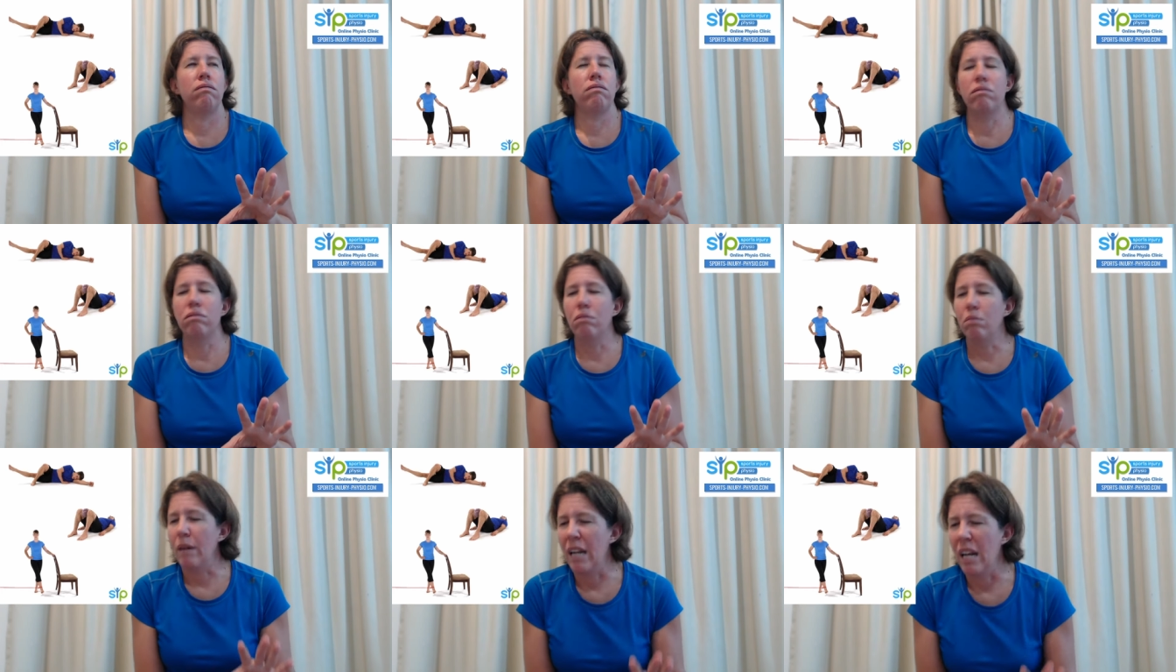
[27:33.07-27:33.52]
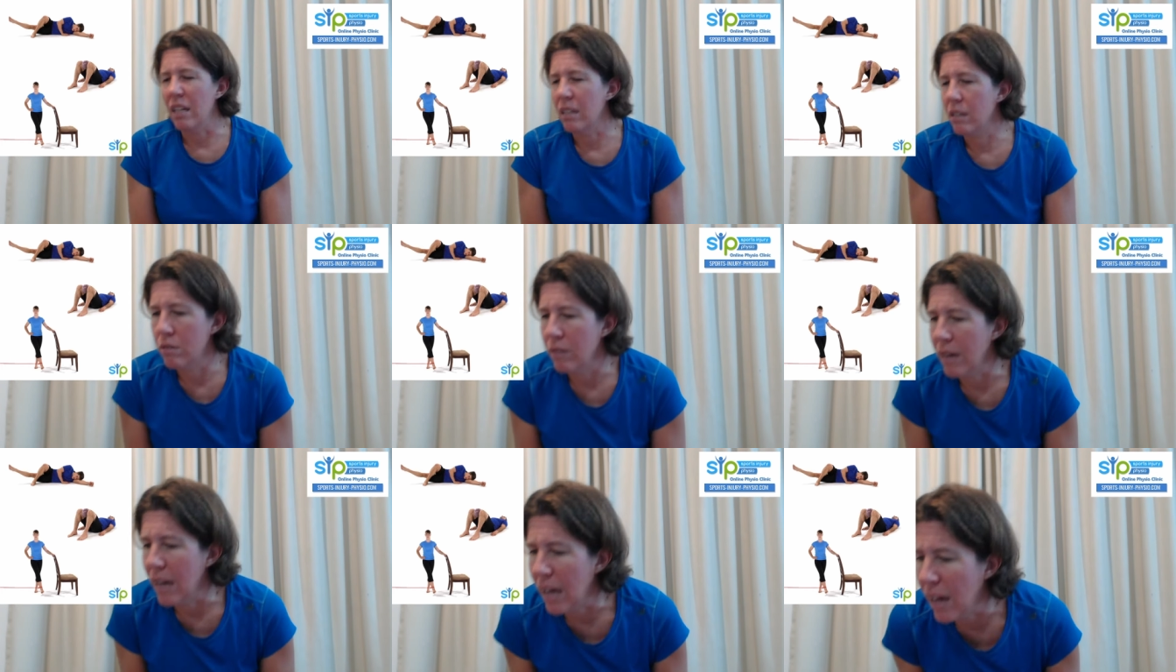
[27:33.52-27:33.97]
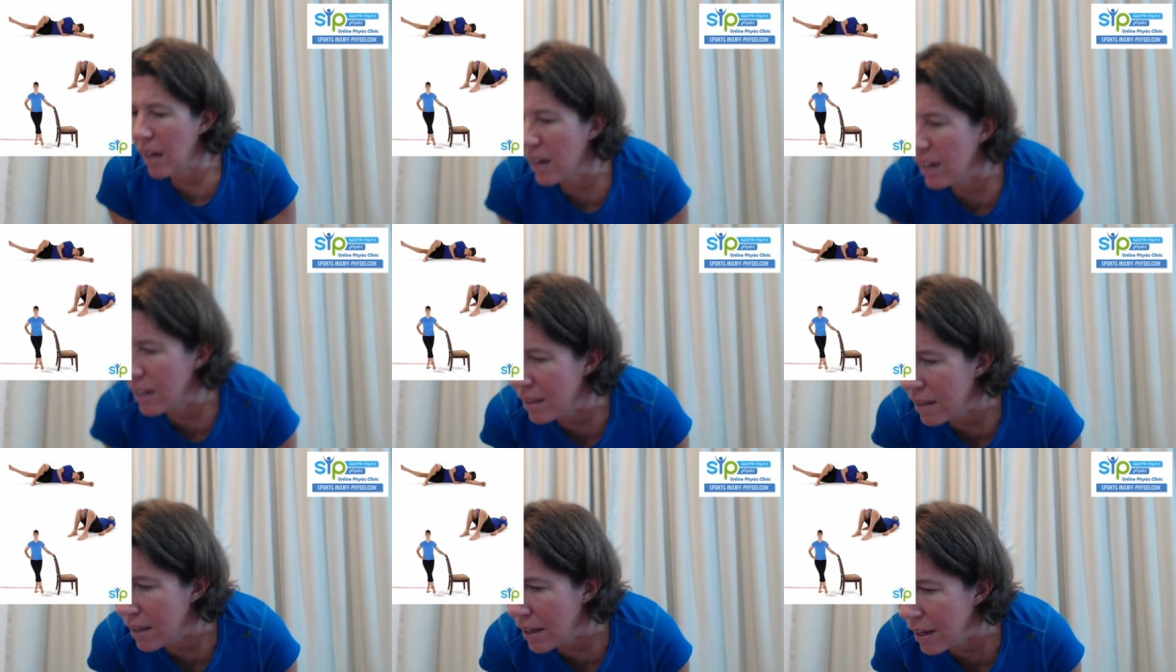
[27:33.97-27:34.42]
What else do I add
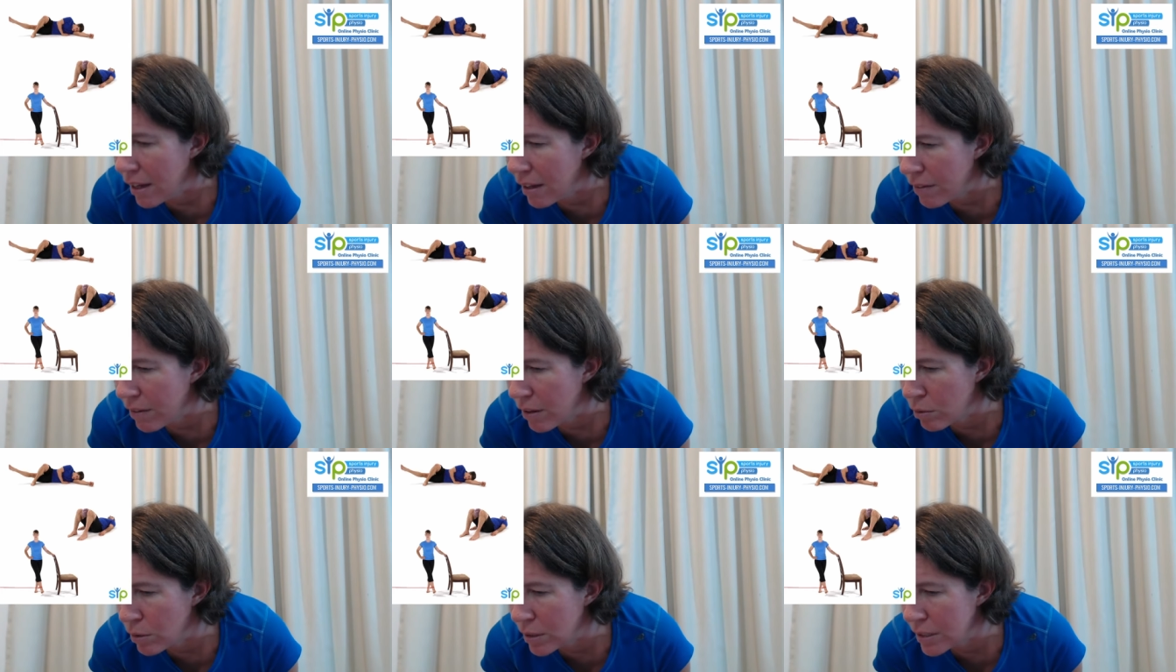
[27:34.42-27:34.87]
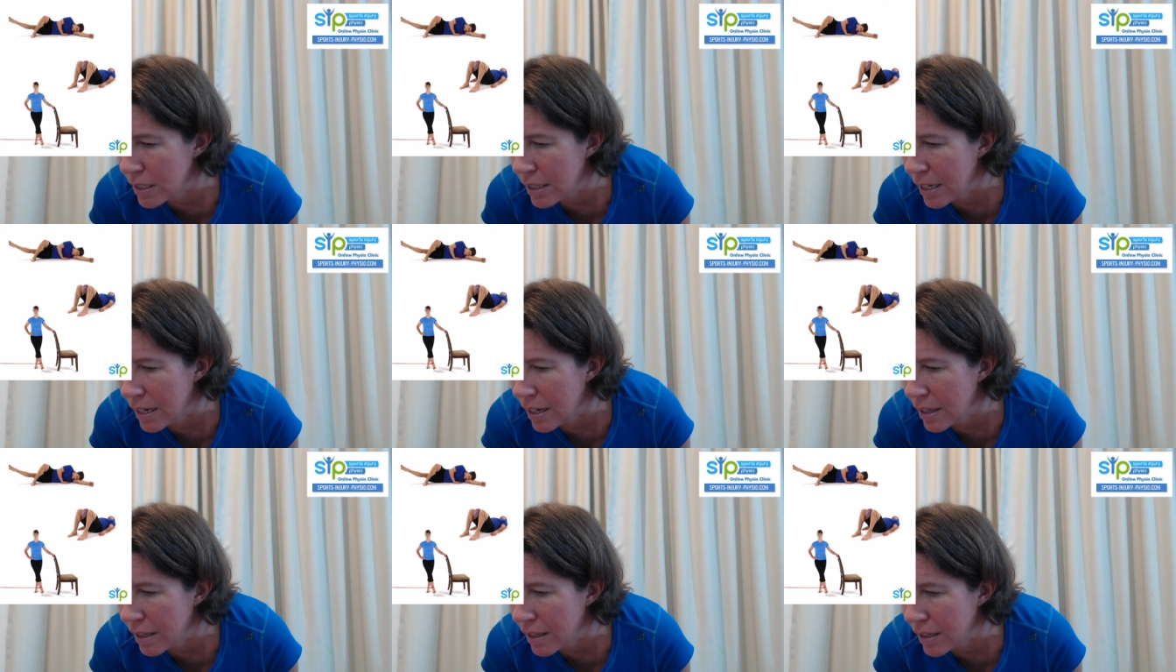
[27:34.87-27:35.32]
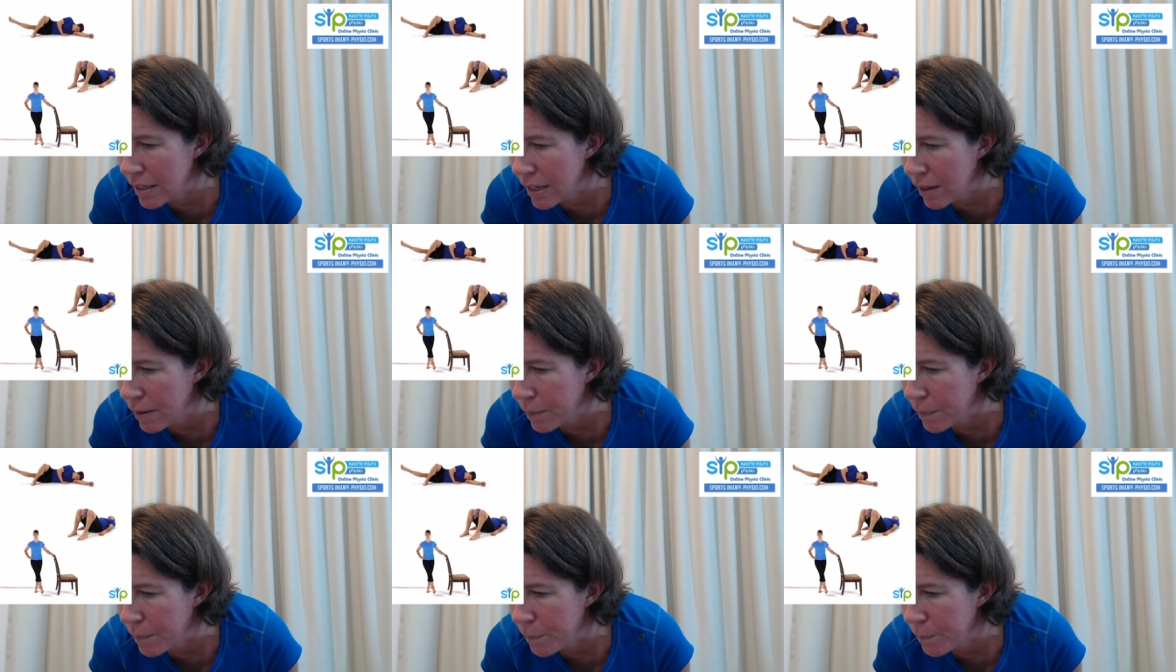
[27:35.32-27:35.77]
in there? Have I written anything
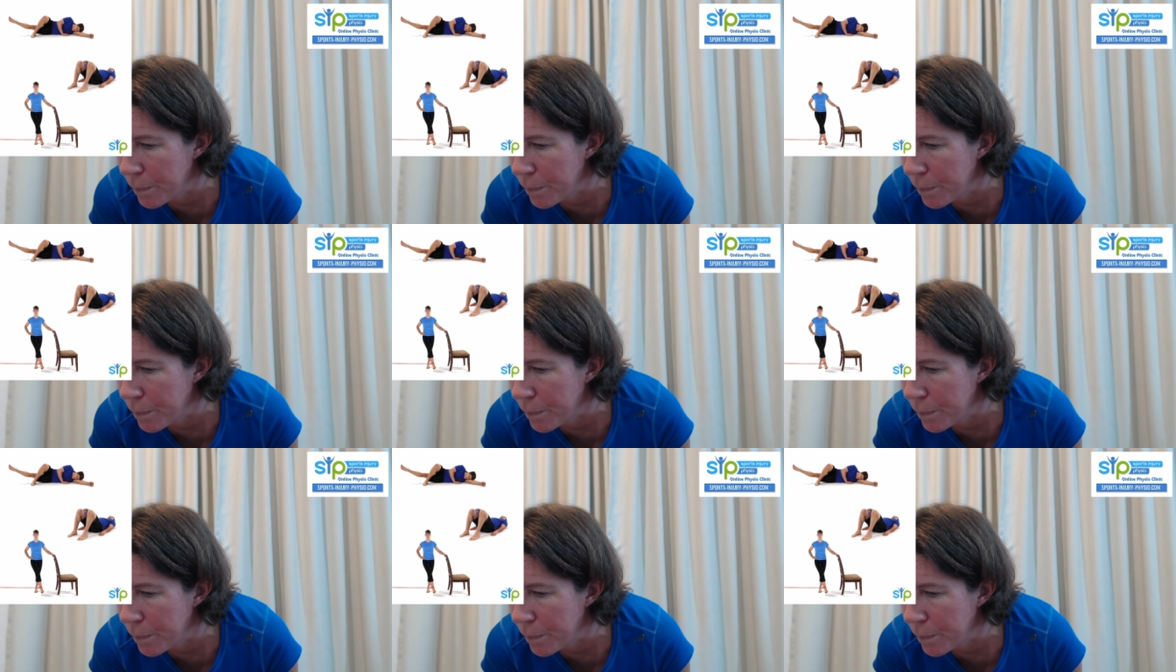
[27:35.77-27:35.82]
down?